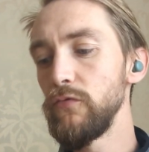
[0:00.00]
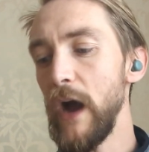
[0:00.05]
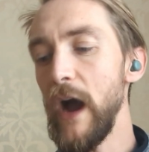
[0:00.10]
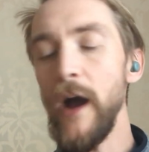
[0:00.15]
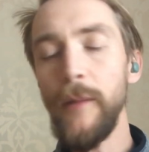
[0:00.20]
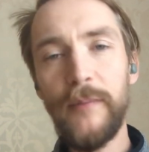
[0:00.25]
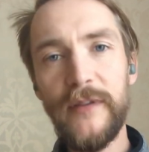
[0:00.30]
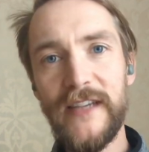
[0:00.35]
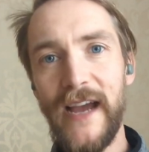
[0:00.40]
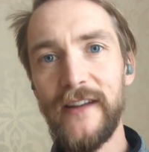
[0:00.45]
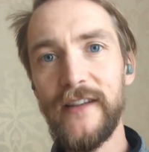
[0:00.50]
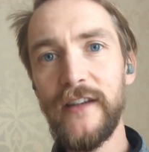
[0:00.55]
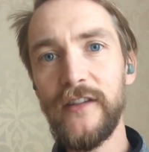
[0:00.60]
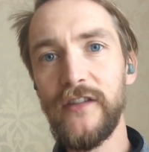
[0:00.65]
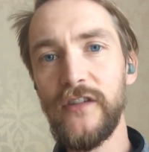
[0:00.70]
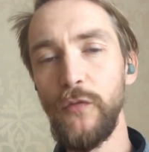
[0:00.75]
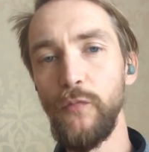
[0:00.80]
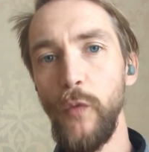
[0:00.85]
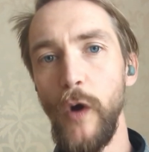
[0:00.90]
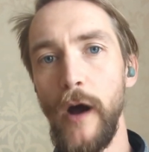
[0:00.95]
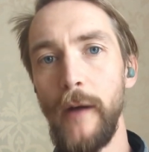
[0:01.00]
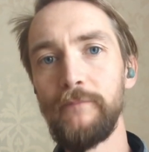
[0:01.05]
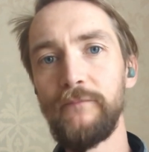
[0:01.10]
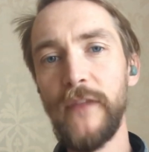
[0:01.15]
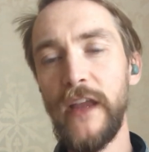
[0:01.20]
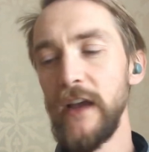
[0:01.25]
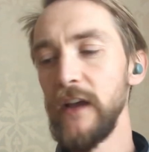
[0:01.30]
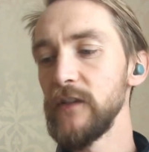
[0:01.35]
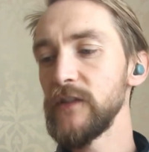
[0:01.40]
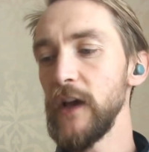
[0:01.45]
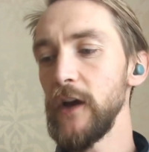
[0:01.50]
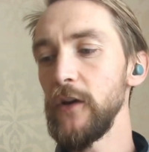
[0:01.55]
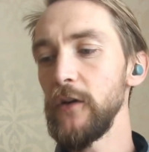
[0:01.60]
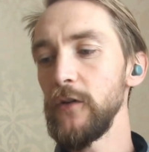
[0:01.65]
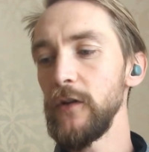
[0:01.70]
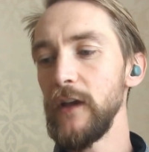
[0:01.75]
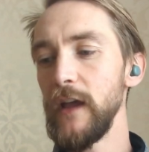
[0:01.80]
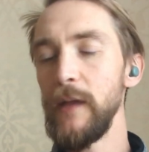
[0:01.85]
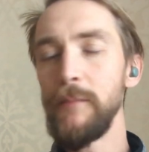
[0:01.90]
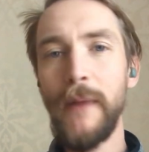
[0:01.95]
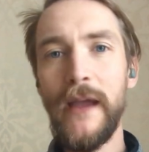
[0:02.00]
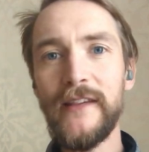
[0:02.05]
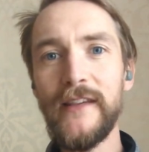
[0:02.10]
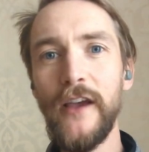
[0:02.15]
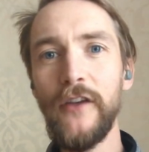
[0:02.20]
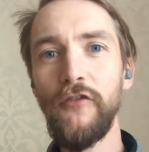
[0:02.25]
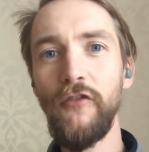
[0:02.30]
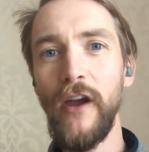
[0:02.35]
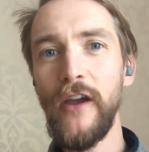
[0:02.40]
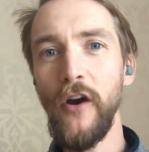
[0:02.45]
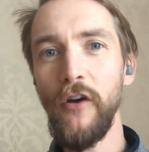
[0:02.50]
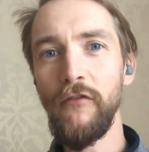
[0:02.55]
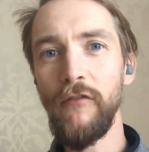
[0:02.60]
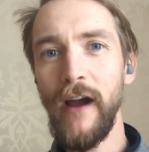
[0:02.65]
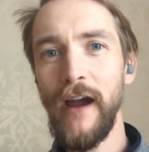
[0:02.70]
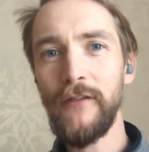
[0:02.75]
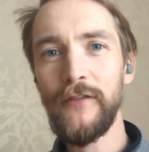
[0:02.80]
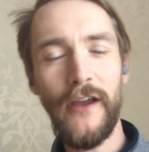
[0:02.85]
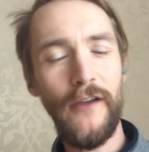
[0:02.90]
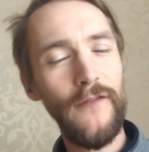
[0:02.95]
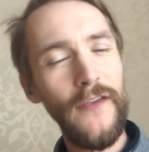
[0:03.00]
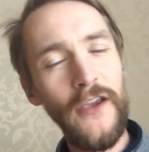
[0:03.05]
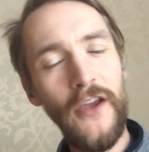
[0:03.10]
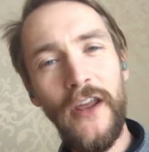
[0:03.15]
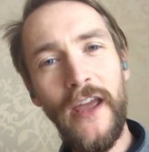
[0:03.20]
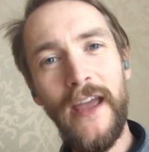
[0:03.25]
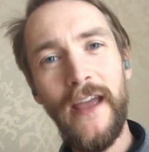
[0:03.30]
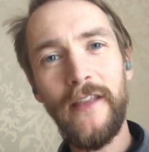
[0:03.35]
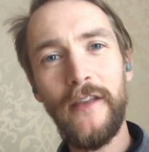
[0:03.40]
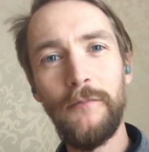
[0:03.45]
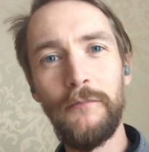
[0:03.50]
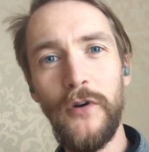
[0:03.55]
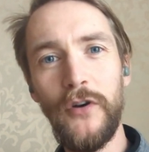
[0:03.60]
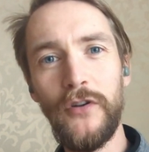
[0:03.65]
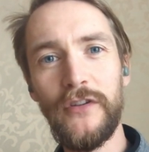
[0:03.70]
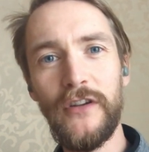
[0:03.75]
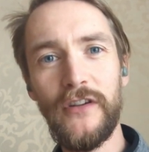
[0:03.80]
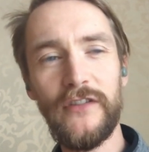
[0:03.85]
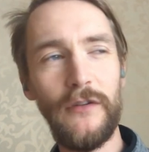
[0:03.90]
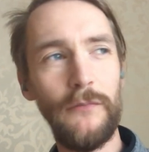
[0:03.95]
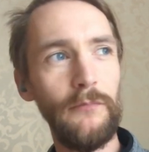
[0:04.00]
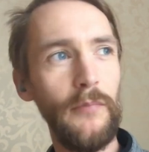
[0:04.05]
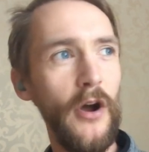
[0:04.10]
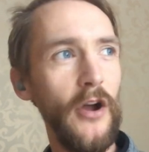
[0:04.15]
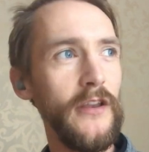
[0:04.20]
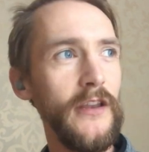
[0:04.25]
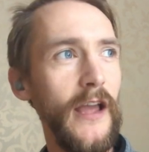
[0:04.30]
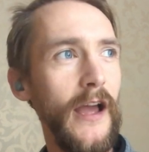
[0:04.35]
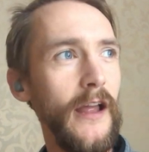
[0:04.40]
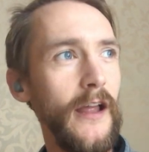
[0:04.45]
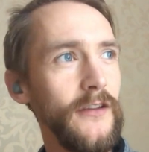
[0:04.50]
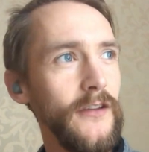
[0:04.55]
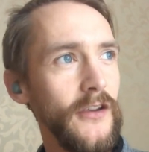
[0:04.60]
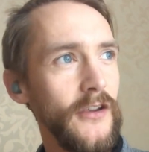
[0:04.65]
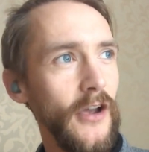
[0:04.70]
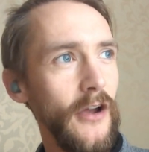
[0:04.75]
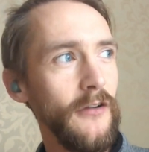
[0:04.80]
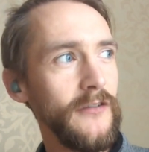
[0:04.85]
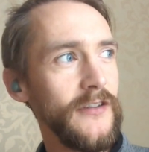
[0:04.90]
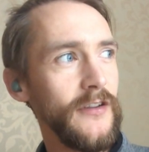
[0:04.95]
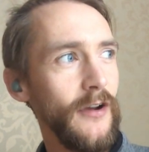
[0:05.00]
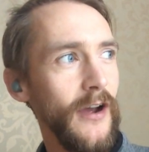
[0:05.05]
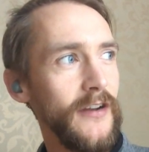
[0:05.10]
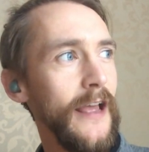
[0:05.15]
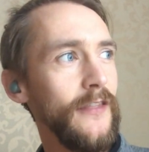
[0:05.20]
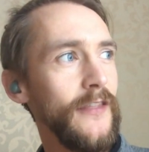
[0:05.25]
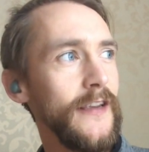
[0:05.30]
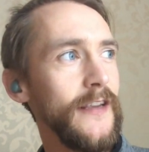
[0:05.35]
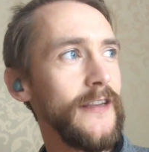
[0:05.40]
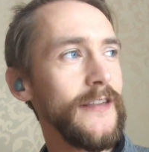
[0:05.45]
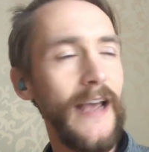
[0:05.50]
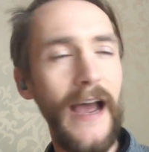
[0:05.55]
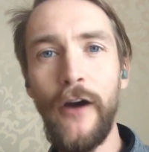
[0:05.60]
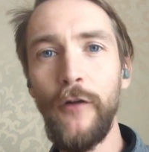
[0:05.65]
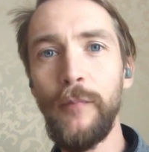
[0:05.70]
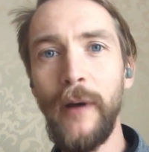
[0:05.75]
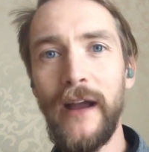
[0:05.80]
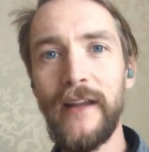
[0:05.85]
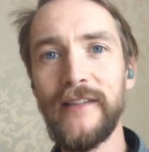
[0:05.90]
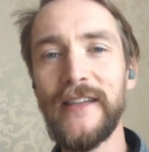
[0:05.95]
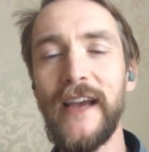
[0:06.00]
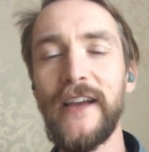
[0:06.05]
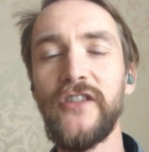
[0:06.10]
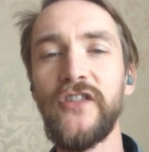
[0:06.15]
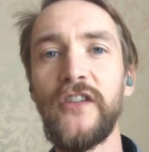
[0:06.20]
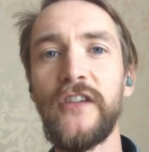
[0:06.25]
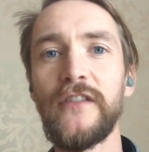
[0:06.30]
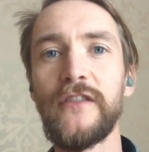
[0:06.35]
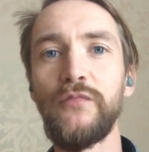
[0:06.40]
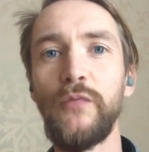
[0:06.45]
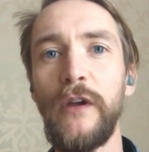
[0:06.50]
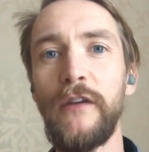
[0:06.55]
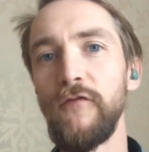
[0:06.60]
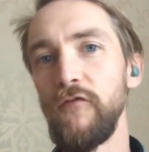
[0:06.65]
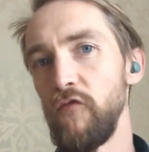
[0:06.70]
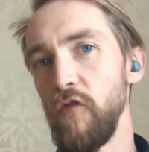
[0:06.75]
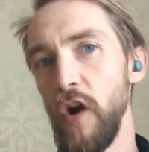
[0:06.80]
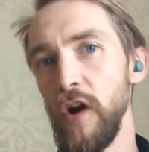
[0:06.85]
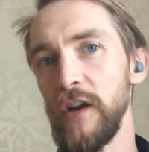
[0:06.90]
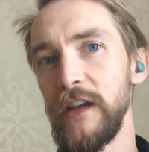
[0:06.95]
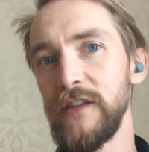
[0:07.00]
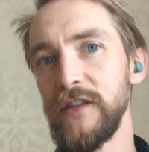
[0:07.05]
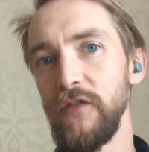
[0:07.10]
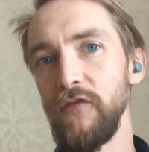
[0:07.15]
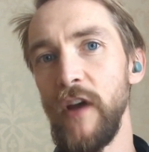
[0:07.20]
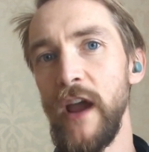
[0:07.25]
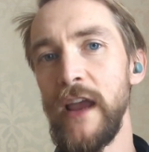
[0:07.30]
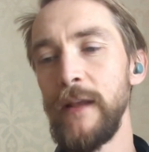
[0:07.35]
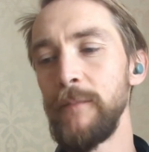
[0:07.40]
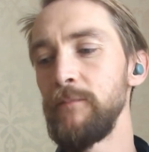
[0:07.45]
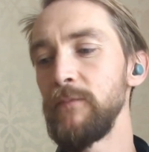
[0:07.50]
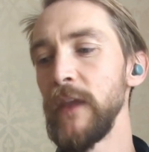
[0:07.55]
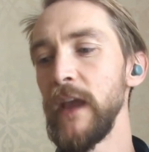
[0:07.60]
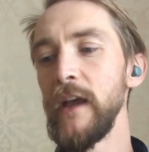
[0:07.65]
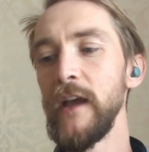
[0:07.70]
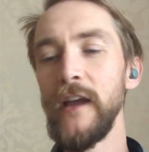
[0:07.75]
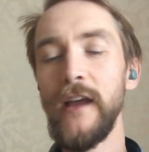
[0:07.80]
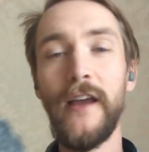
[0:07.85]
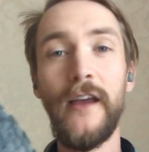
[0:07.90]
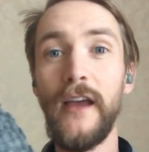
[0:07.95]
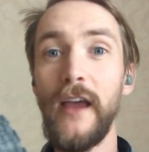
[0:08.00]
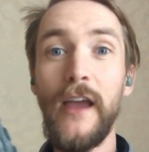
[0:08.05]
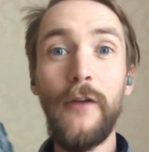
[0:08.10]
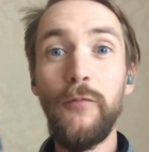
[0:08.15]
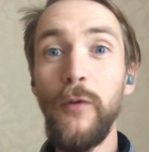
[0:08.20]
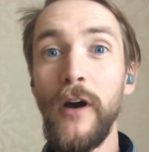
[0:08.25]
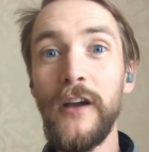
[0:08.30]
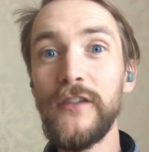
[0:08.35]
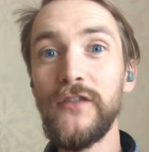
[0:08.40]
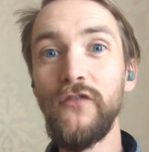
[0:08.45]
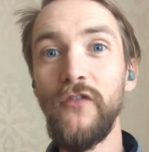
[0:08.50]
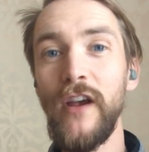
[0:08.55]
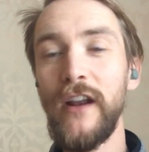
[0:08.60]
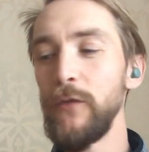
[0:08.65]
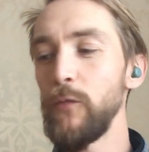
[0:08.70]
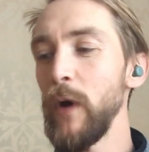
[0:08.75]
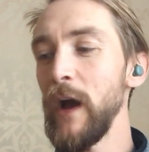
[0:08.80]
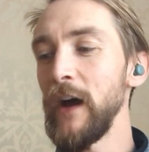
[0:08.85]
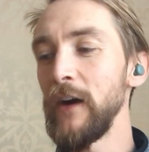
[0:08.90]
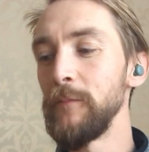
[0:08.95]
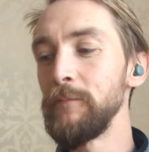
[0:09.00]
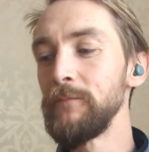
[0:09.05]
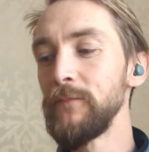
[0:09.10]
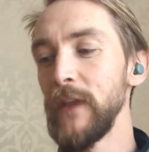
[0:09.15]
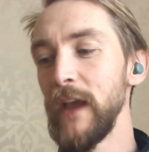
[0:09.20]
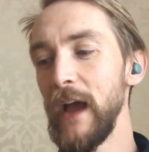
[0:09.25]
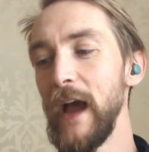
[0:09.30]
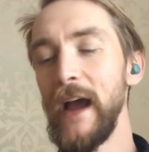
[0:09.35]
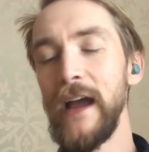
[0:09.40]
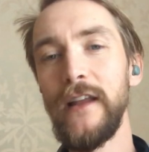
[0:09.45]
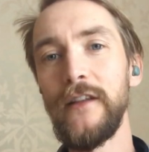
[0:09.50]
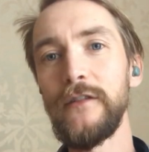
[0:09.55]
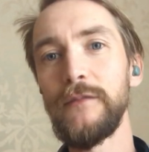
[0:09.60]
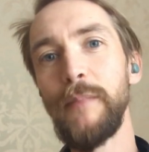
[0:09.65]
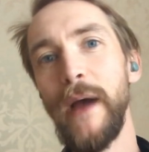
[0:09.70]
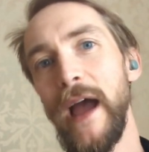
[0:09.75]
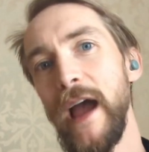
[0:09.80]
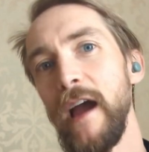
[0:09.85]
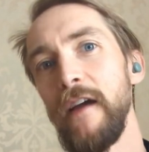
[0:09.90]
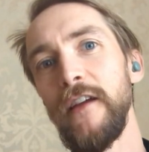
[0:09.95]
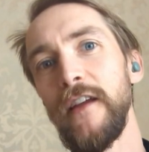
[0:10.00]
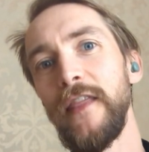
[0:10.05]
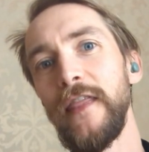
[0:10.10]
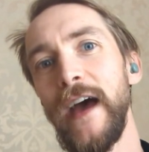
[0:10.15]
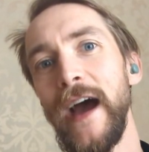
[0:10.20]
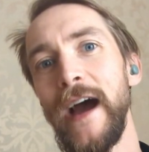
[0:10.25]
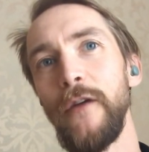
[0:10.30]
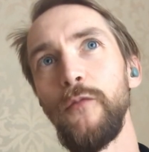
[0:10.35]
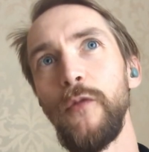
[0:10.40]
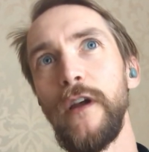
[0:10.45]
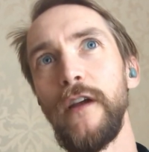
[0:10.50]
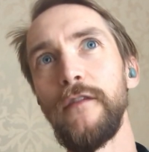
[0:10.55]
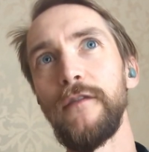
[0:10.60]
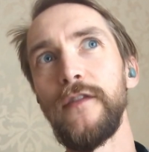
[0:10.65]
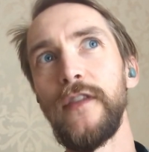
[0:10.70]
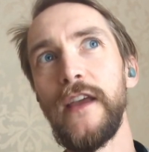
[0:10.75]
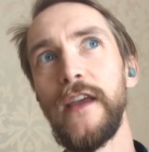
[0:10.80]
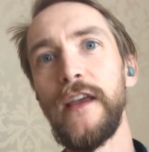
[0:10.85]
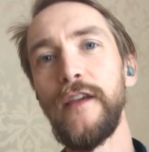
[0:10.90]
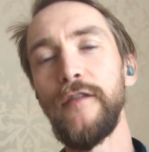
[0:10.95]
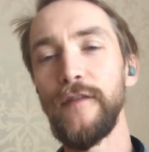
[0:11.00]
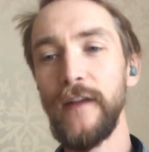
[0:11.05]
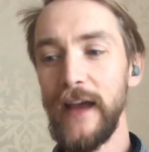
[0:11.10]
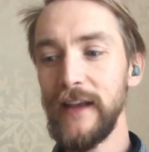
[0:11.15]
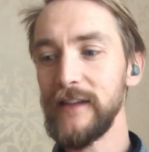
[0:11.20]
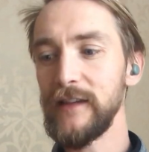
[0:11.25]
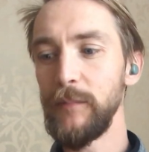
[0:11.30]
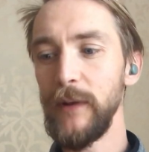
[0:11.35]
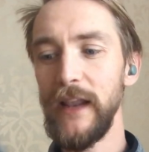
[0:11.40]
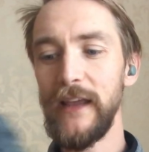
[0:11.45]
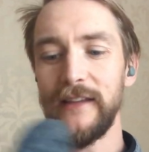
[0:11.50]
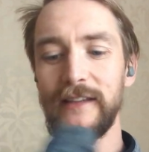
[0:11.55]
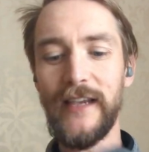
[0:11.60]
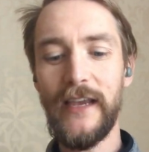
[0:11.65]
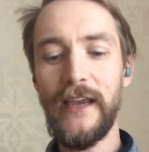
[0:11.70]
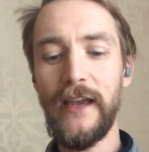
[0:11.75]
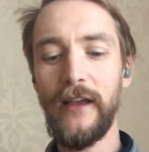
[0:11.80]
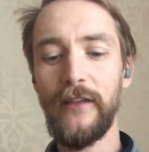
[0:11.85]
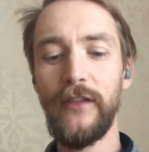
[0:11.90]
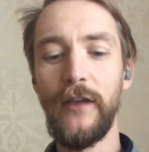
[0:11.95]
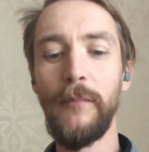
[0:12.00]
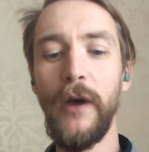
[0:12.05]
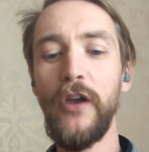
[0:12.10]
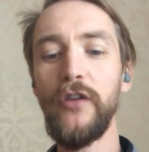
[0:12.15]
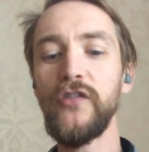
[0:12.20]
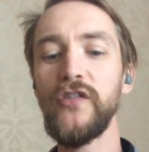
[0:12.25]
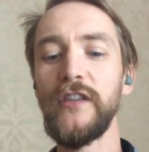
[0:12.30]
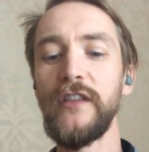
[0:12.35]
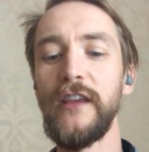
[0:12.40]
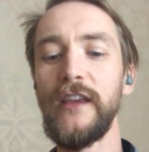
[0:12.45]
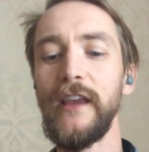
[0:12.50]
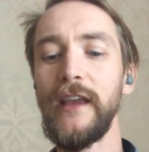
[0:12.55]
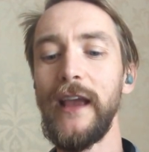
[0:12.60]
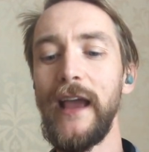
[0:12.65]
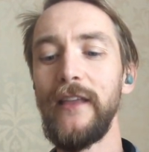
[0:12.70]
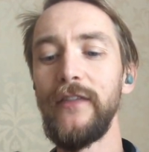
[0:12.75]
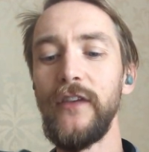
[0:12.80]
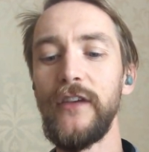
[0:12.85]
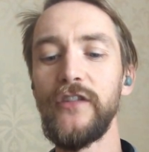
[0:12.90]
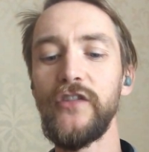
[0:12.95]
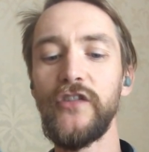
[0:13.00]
are protected somewhat. So it makes it a great all-rounder. If you're going to hit the mud at some point and you go into like these alpine sections with rocky terrain, it works really well. And pairing that with the flexibility and the motion that you get in this